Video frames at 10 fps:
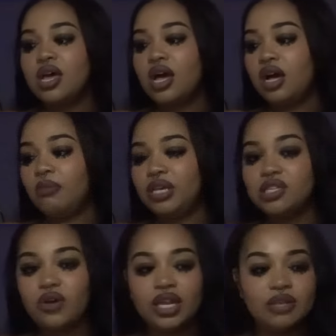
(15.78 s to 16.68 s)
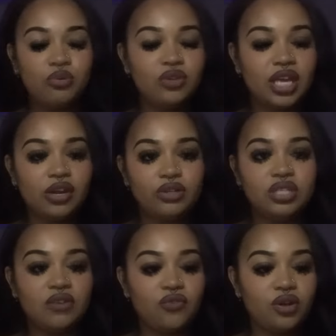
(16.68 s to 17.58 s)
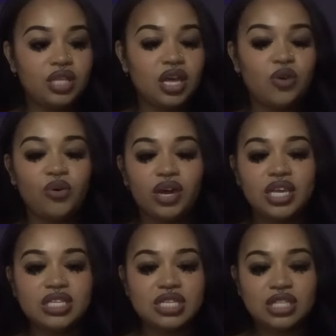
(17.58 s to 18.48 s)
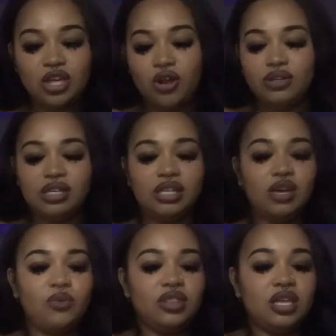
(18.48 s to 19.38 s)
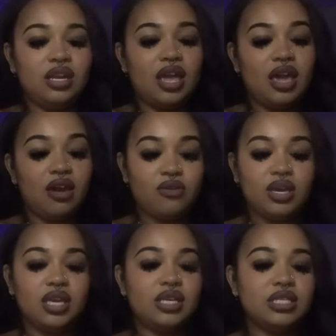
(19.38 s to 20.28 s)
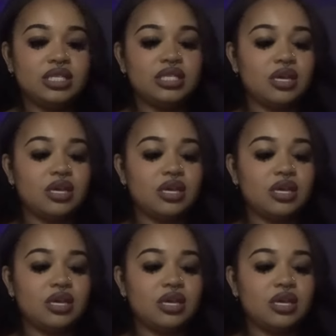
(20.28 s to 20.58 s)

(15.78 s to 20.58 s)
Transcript: Let's go ahead and pull the energy for the Aquariuses that are dealing with an Aries.